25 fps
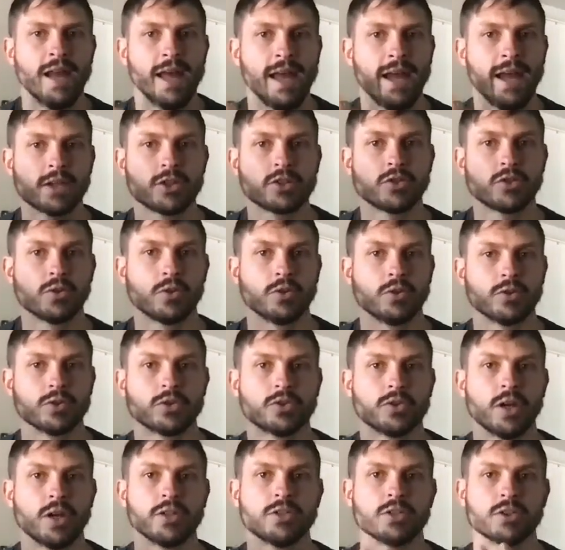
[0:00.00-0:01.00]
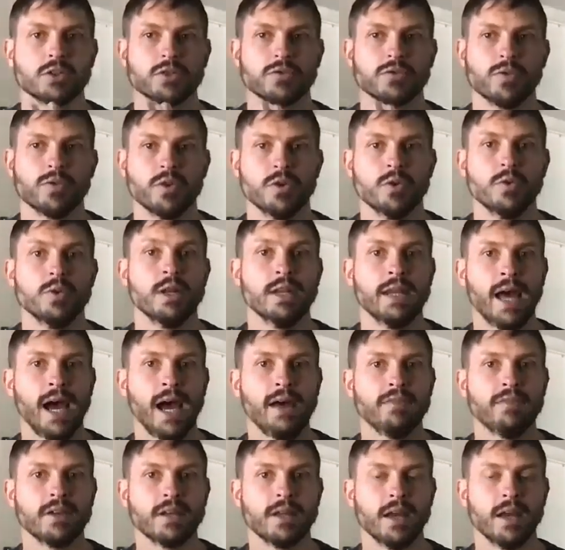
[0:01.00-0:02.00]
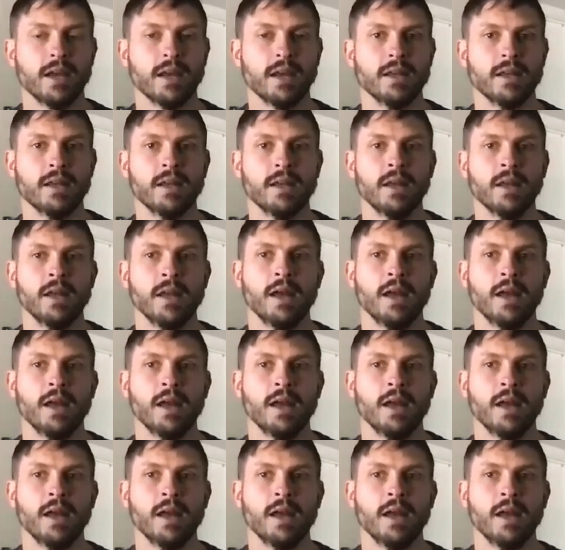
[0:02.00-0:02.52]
external stressors for you to navigate,